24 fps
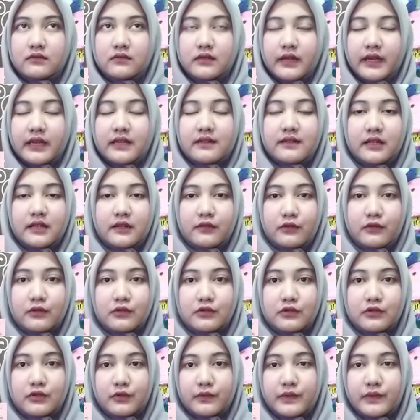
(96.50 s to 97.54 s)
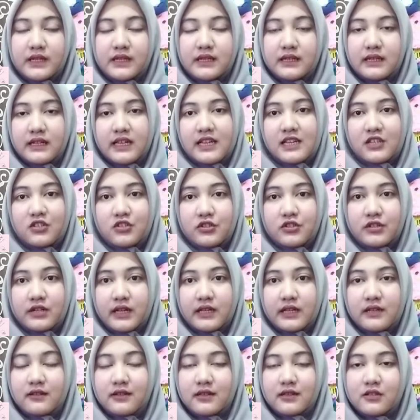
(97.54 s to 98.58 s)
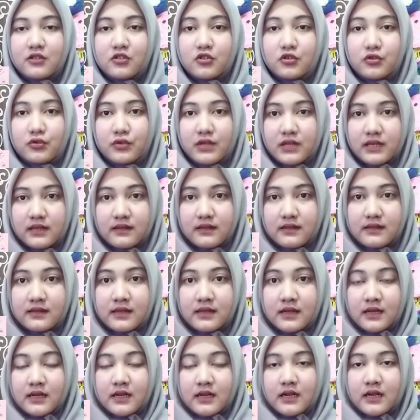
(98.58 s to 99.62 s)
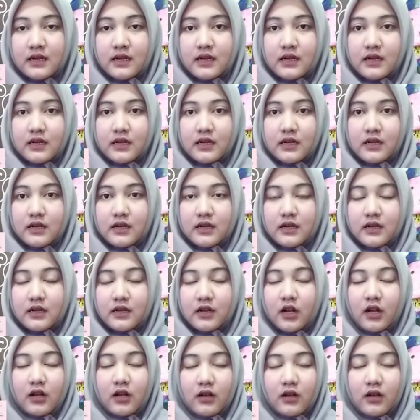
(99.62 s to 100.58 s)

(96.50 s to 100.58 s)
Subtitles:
and then also with the lecture and the students, uh,